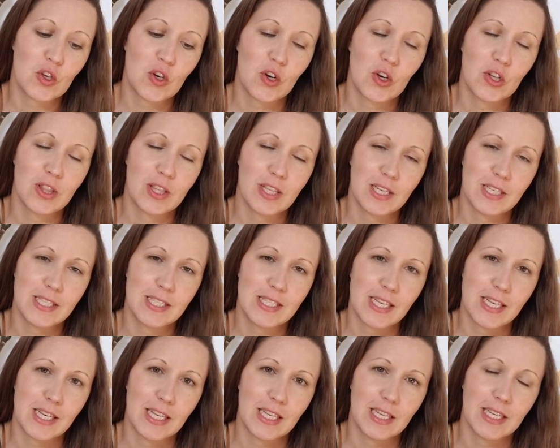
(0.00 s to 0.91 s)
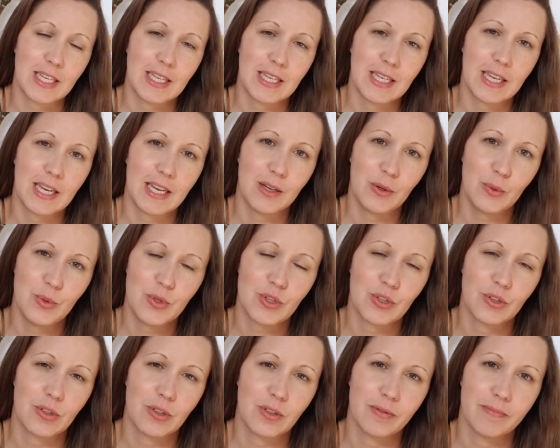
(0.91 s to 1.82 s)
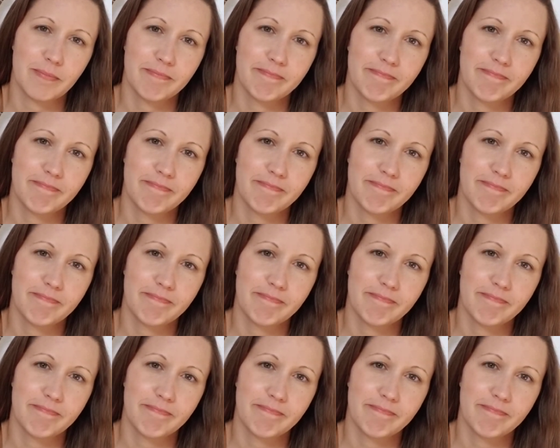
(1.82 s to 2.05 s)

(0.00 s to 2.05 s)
online dating encounter.